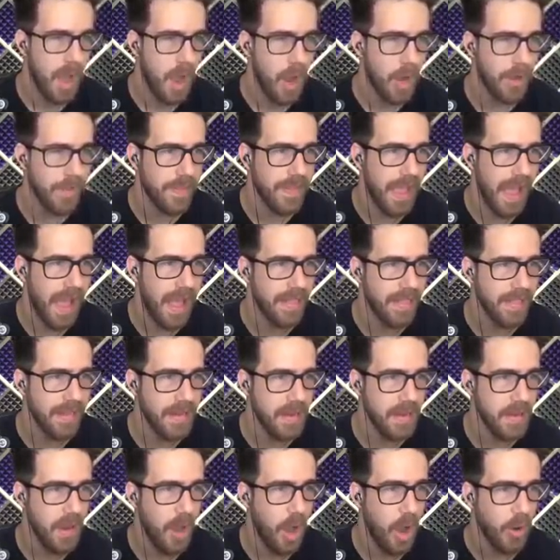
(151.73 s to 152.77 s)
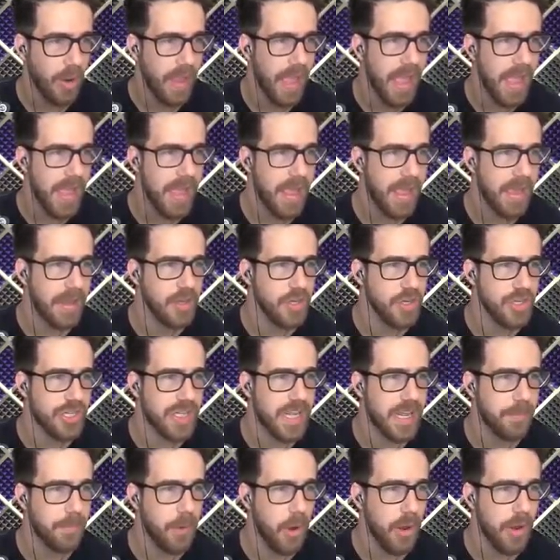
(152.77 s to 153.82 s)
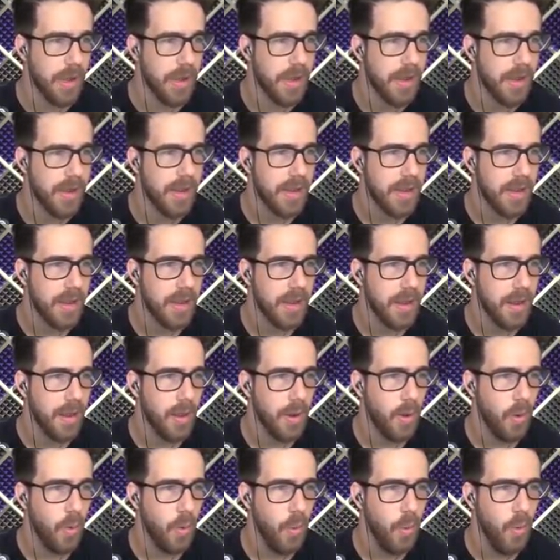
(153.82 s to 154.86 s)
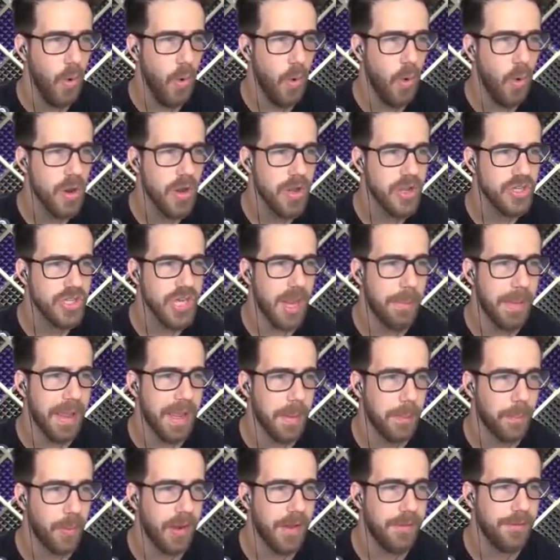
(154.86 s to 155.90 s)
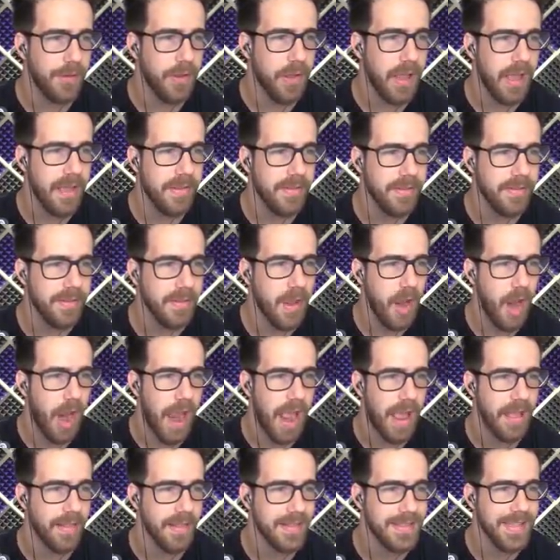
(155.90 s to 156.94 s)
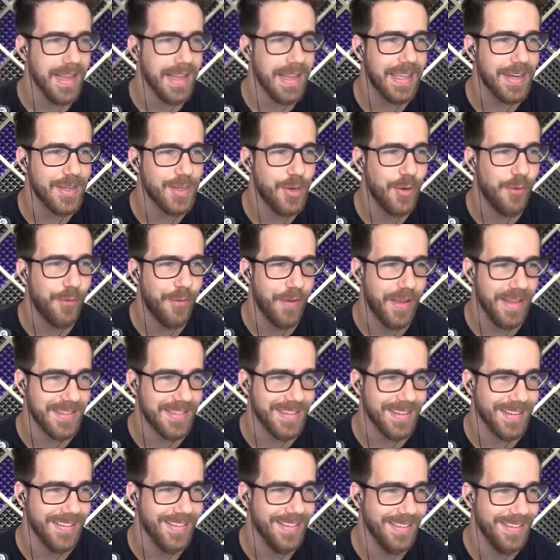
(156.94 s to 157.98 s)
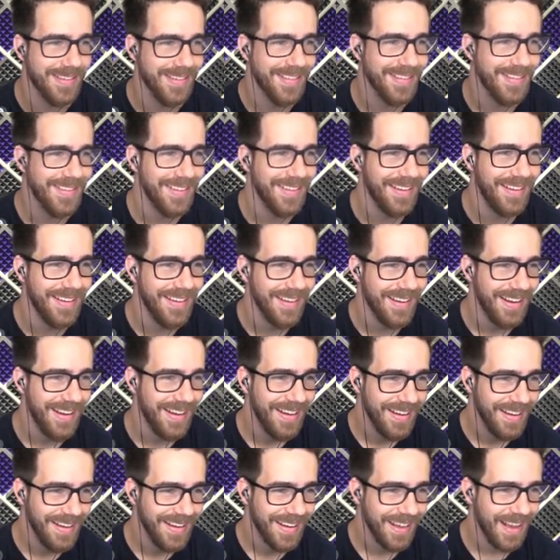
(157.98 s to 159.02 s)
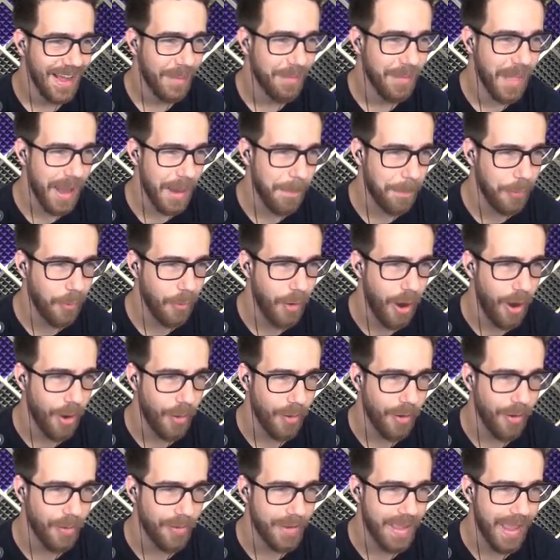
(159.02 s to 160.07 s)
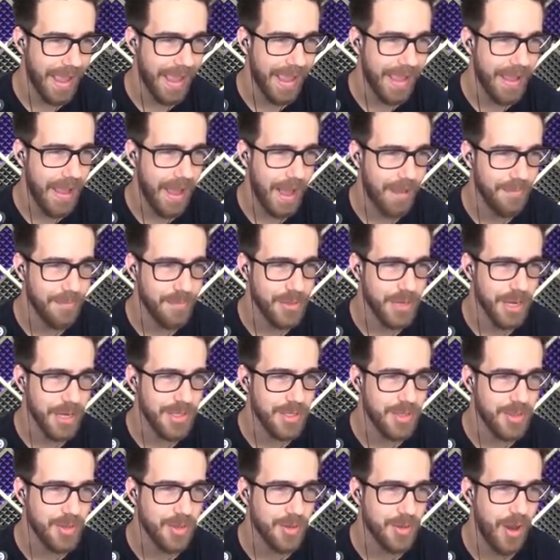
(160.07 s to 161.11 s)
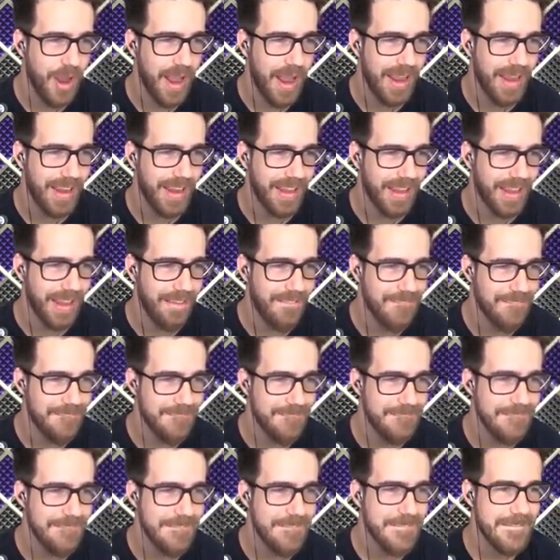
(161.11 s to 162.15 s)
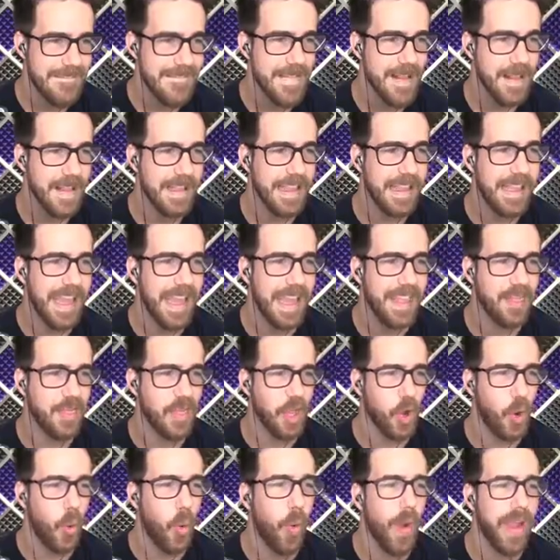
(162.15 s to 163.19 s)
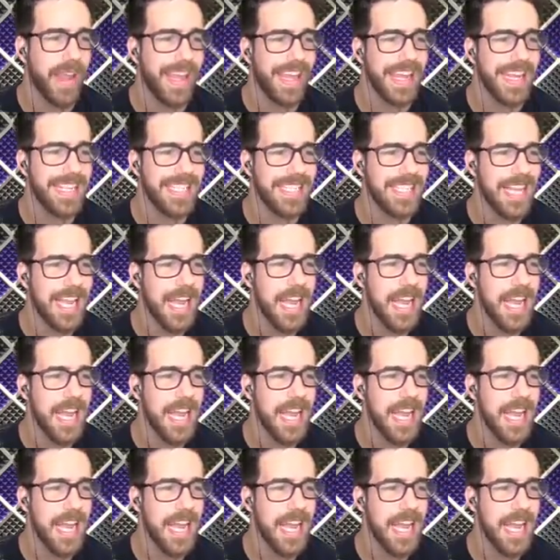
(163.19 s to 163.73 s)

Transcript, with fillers: onto the island. Okay, and you just keep going. Woo! Should I make it pretty for you guys? All right, let's not get too fancy. I'm not a pro, okay? I'm just trying to get the quickest